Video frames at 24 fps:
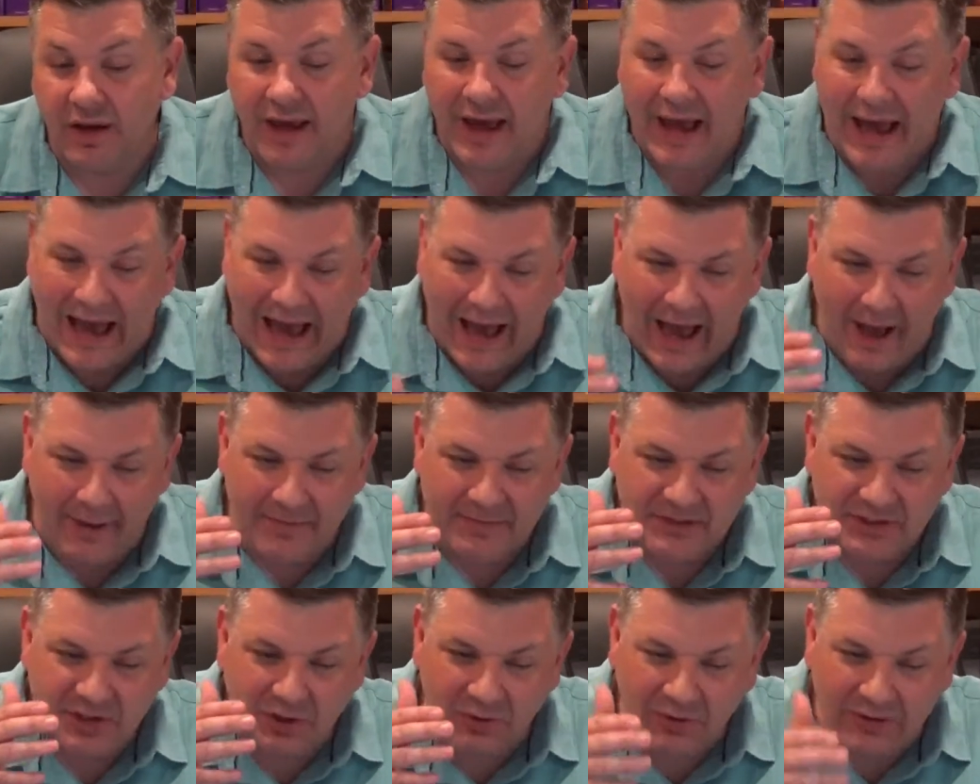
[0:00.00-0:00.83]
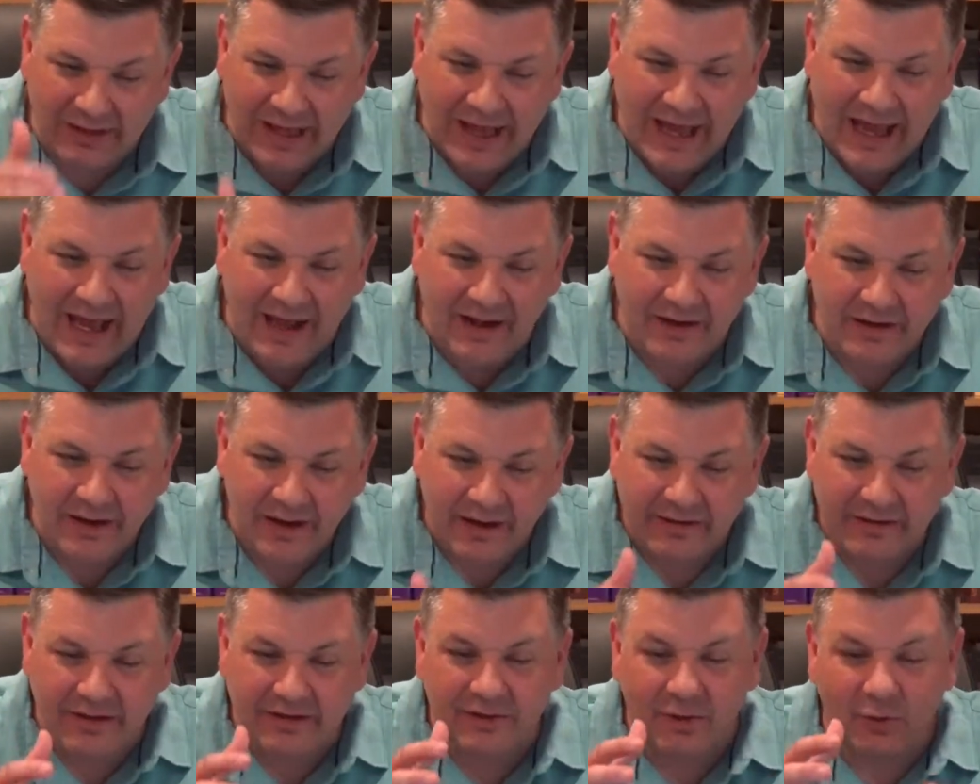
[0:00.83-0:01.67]
I'm so
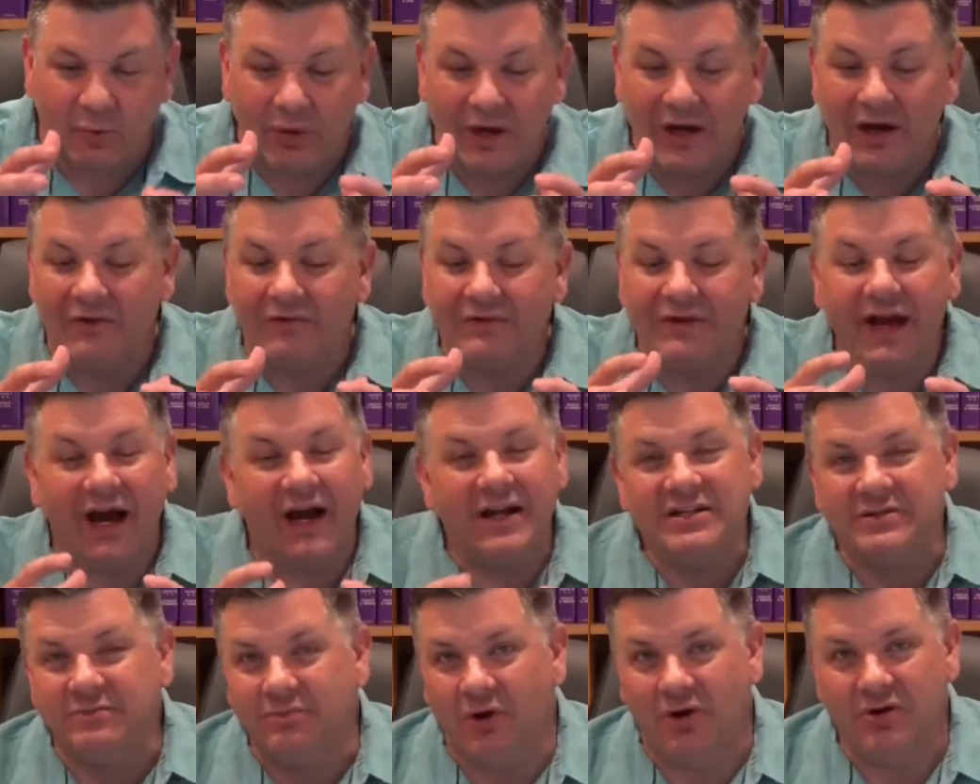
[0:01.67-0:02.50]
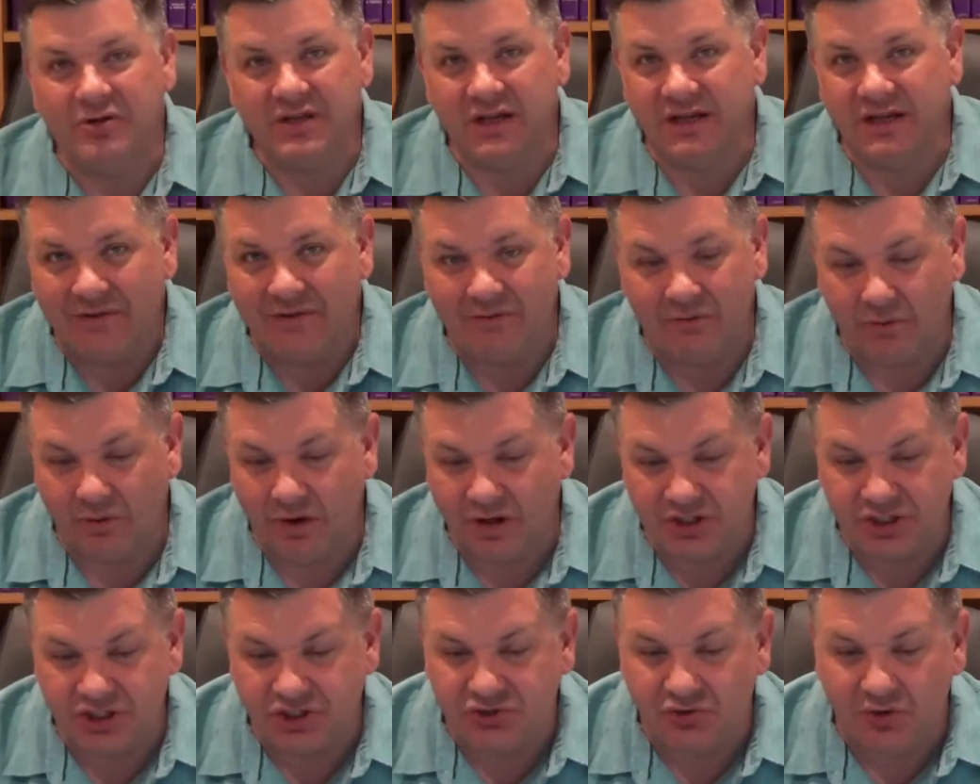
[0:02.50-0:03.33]
glad that the well of God's mercy
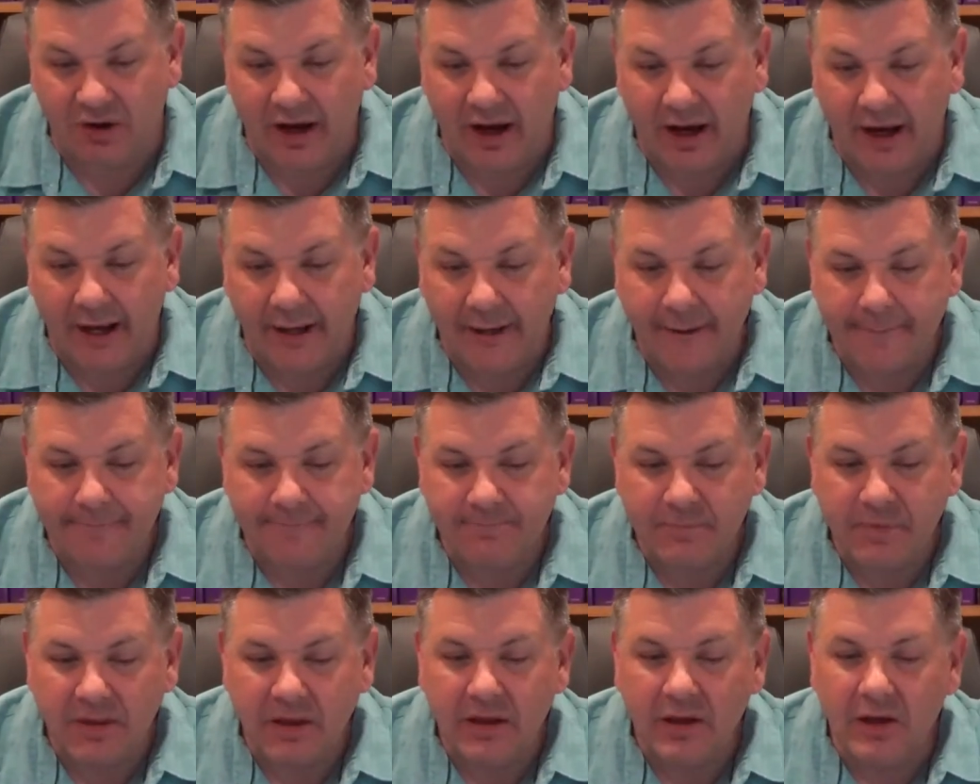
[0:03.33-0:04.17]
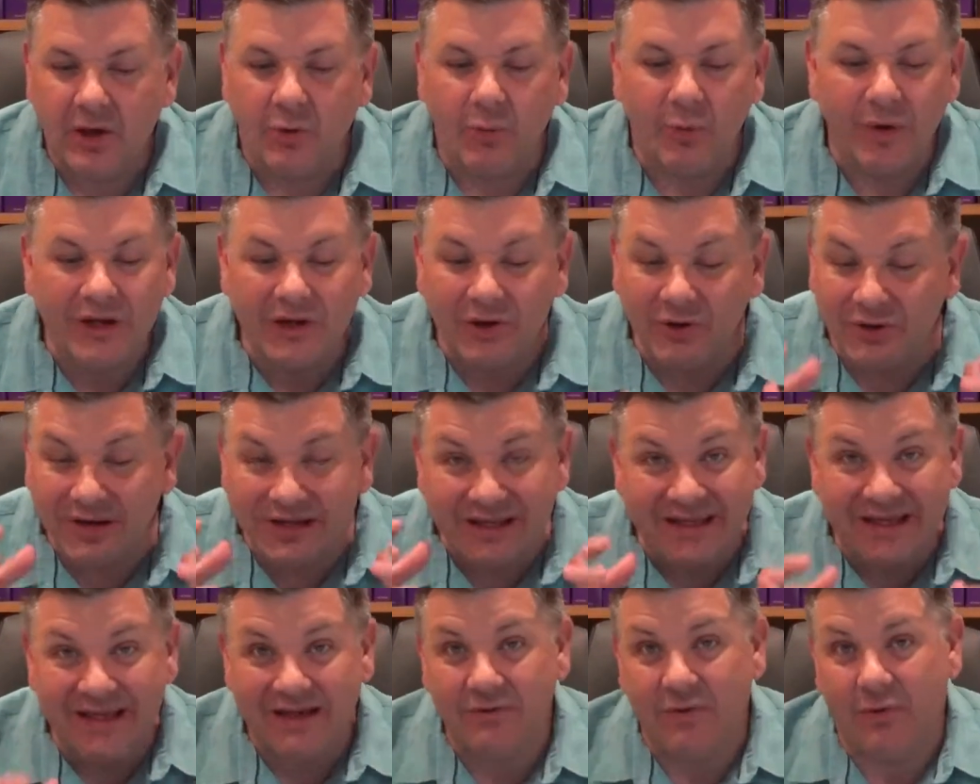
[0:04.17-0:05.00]
runs dry. We don't
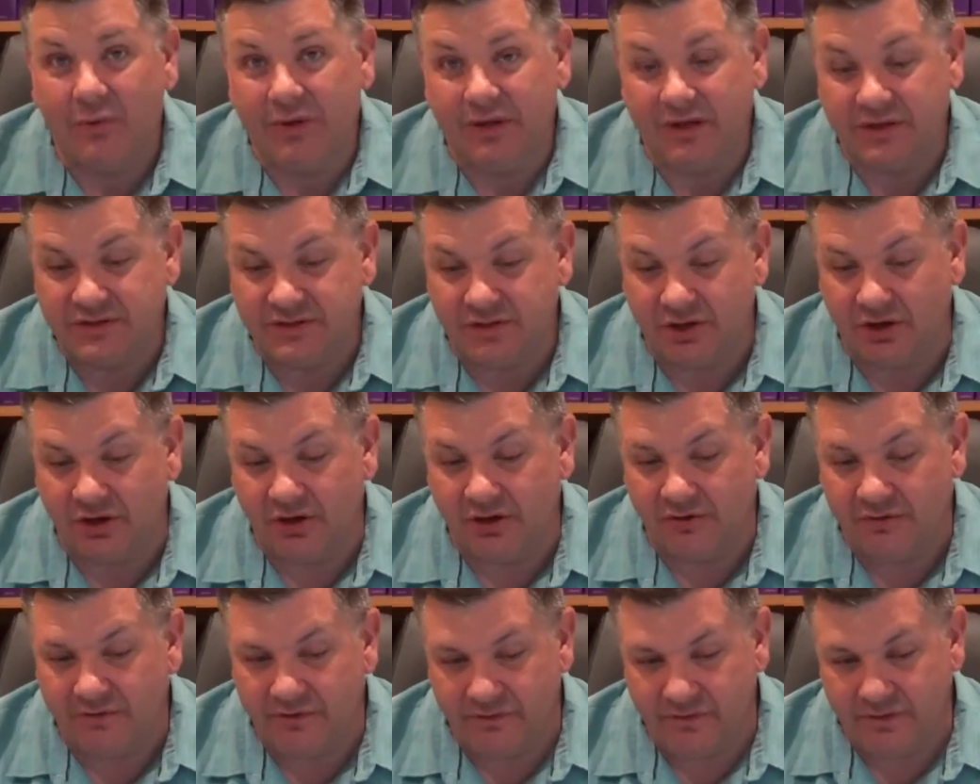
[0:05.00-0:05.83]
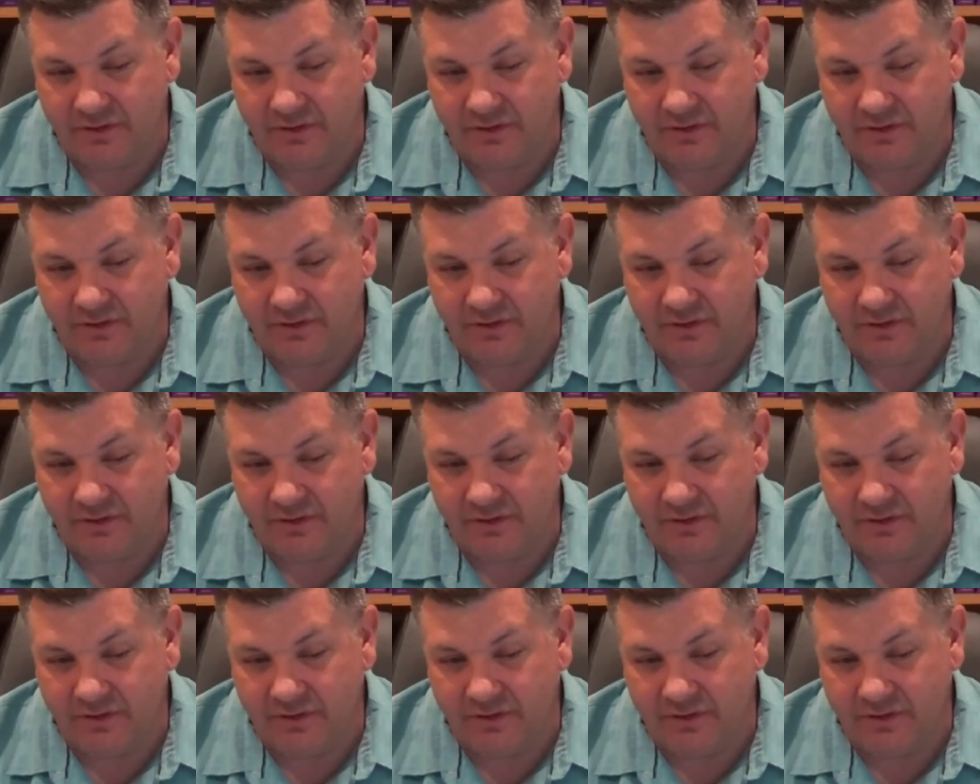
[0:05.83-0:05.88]
get what we deserve.